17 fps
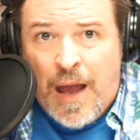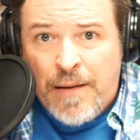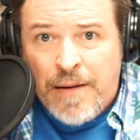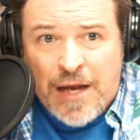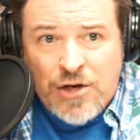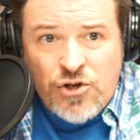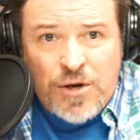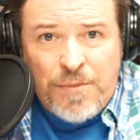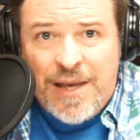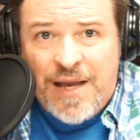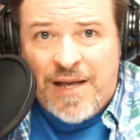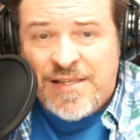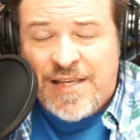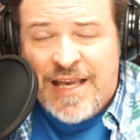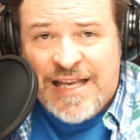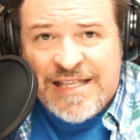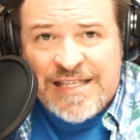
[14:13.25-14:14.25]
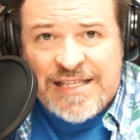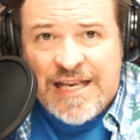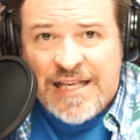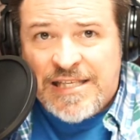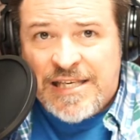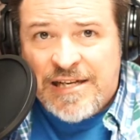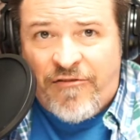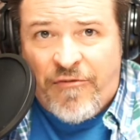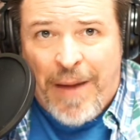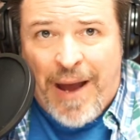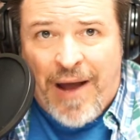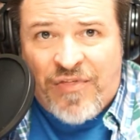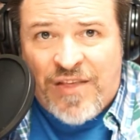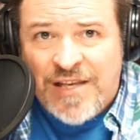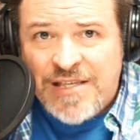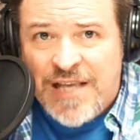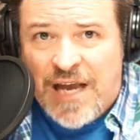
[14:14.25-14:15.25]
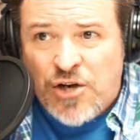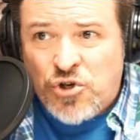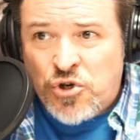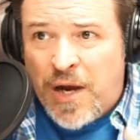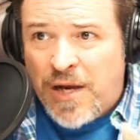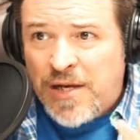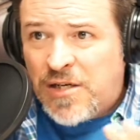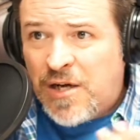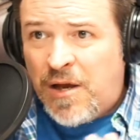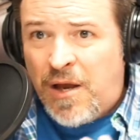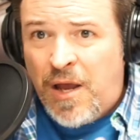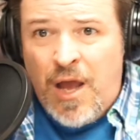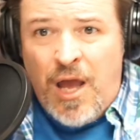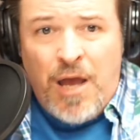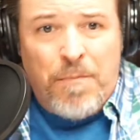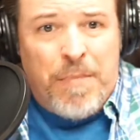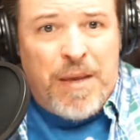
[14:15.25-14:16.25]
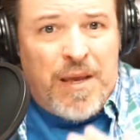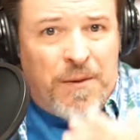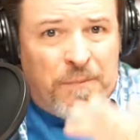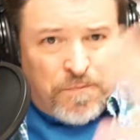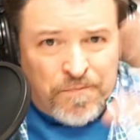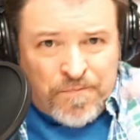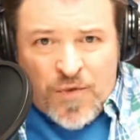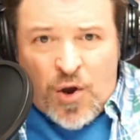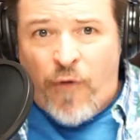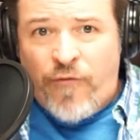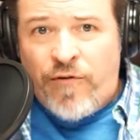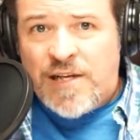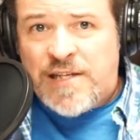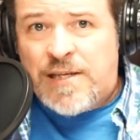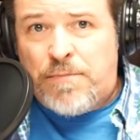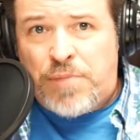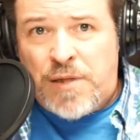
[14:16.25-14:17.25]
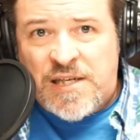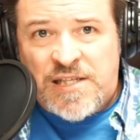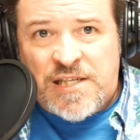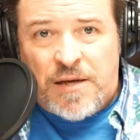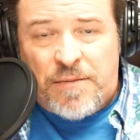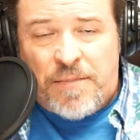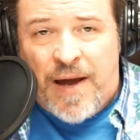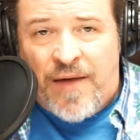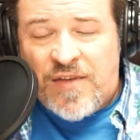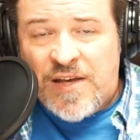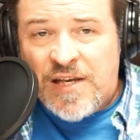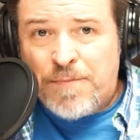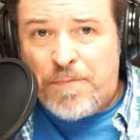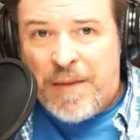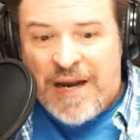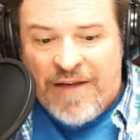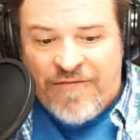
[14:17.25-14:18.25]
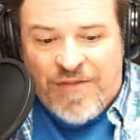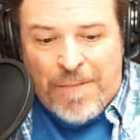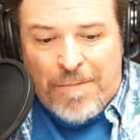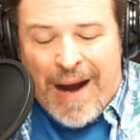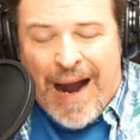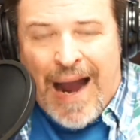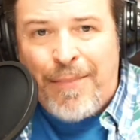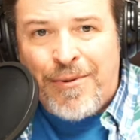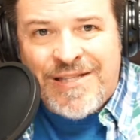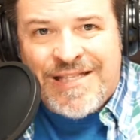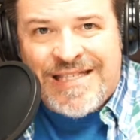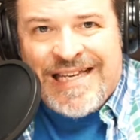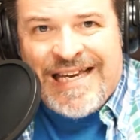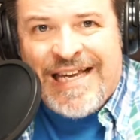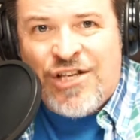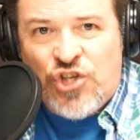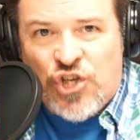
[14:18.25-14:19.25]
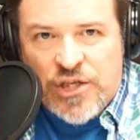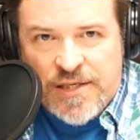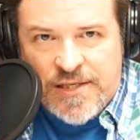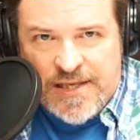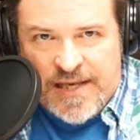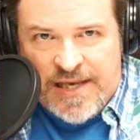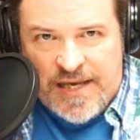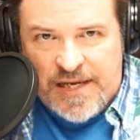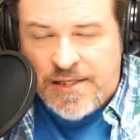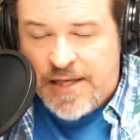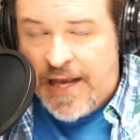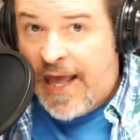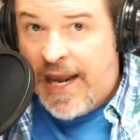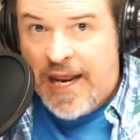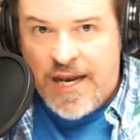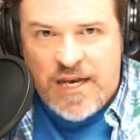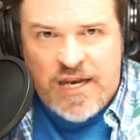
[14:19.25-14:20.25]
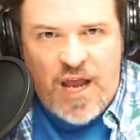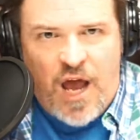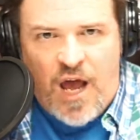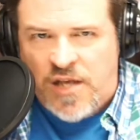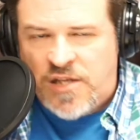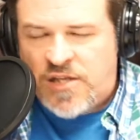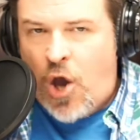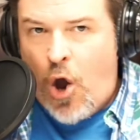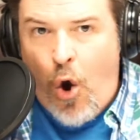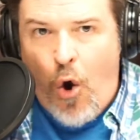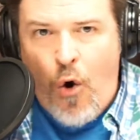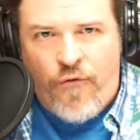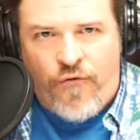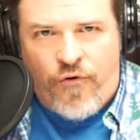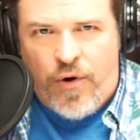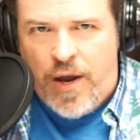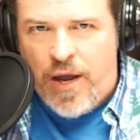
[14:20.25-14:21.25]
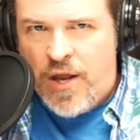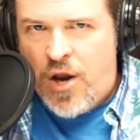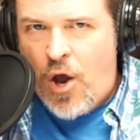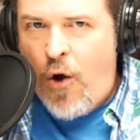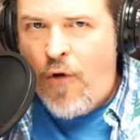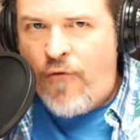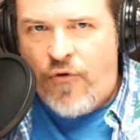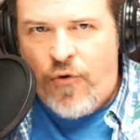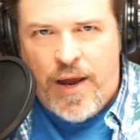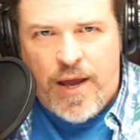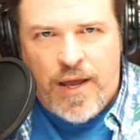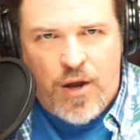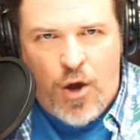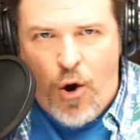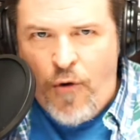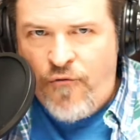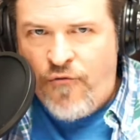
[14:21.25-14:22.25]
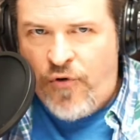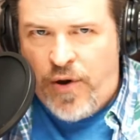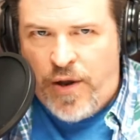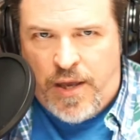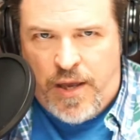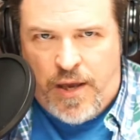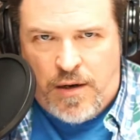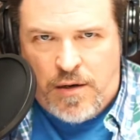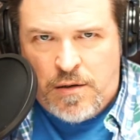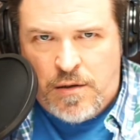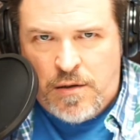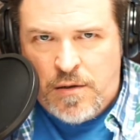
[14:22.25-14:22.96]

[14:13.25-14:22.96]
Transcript: I'm not trying to be insensitive about this, not trying to be overly simplistic about this, but if the Bible teaches it, and it does over and over and over again,